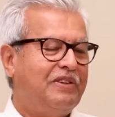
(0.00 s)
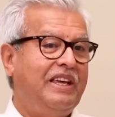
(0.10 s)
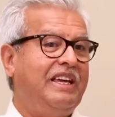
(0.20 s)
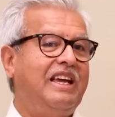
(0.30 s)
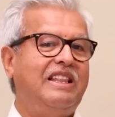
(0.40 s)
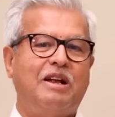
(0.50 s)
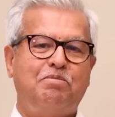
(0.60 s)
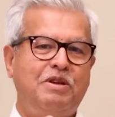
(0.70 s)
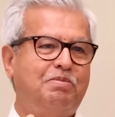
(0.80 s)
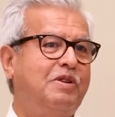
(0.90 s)
thinking that
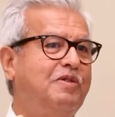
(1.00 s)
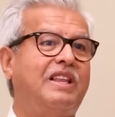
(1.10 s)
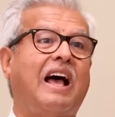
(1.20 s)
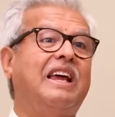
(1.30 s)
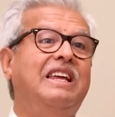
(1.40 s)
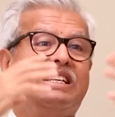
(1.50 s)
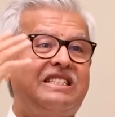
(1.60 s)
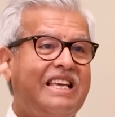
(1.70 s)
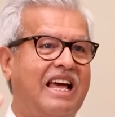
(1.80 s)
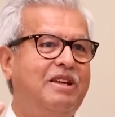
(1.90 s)
people with
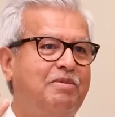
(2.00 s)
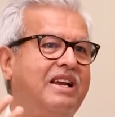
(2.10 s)
highest caliber